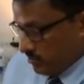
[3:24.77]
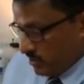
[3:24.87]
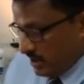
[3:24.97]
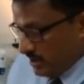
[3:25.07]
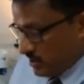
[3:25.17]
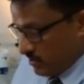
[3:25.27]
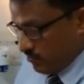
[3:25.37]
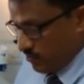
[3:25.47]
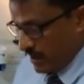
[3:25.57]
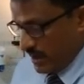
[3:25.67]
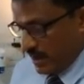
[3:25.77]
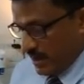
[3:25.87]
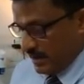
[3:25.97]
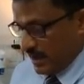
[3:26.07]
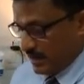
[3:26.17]
reason why
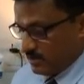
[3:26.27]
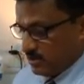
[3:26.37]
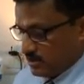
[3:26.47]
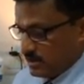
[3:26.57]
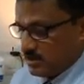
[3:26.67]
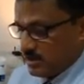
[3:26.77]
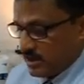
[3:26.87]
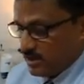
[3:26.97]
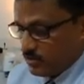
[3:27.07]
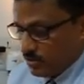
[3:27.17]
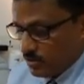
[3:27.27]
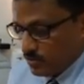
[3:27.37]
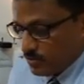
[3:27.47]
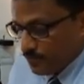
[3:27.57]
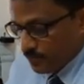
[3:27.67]
I like this is, as I told
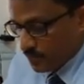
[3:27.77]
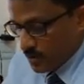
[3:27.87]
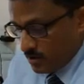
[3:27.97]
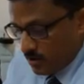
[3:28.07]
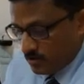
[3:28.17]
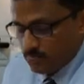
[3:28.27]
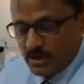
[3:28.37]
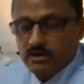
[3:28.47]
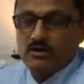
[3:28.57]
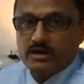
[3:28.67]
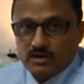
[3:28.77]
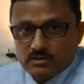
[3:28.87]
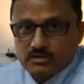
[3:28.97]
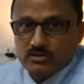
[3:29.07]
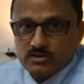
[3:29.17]
you, being a retinal
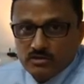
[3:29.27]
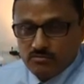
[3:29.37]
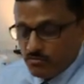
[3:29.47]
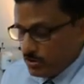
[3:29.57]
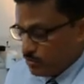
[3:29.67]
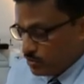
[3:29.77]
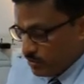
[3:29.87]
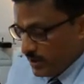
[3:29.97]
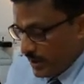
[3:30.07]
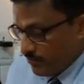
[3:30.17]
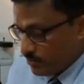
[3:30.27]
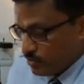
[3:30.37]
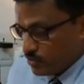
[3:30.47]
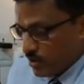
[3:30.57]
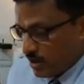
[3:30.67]
surgeon, we usually have to
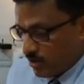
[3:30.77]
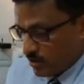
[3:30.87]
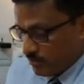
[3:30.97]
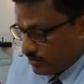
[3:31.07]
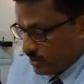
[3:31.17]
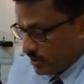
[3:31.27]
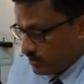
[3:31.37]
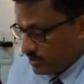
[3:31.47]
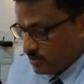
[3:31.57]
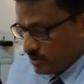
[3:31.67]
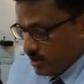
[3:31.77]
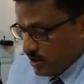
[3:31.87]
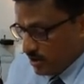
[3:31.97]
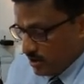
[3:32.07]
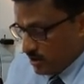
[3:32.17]
draw a lot of things.
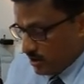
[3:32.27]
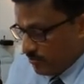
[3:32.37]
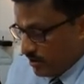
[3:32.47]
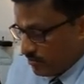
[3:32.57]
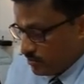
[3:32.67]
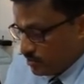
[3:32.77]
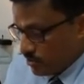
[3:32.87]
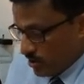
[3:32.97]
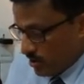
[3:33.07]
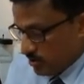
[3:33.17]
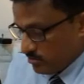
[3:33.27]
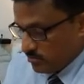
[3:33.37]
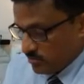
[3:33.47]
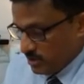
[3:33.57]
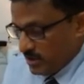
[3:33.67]
We have to draw
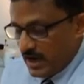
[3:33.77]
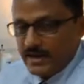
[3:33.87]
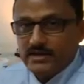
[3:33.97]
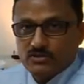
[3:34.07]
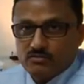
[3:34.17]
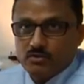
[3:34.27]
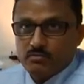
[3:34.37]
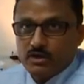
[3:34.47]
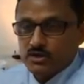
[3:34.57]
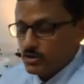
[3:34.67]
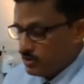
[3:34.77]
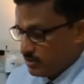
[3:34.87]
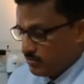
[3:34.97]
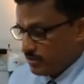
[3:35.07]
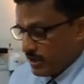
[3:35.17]
the eyes of the
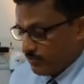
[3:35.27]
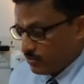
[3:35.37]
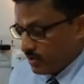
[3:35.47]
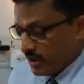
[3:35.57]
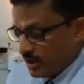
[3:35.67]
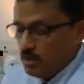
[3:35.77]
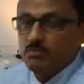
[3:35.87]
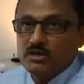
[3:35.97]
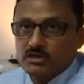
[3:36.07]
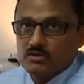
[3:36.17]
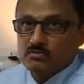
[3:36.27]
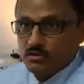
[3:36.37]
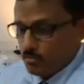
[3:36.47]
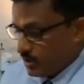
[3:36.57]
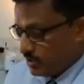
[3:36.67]
patient, we have to take images of the
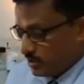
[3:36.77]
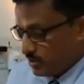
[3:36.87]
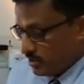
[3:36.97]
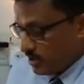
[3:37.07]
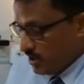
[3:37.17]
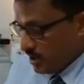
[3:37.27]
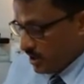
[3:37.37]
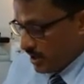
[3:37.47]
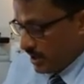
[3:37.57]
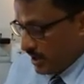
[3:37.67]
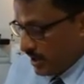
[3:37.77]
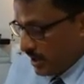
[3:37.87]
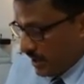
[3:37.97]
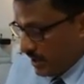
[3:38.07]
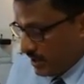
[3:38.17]
patient, and
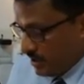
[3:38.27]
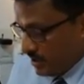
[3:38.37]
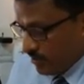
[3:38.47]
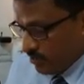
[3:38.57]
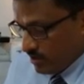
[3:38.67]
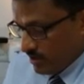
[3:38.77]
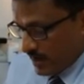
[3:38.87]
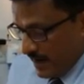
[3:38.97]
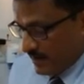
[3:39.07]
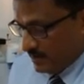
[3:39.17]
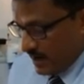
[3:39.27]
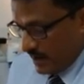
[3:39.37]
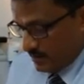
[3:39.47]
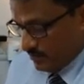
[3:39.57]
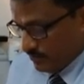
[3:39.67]
I never liked that.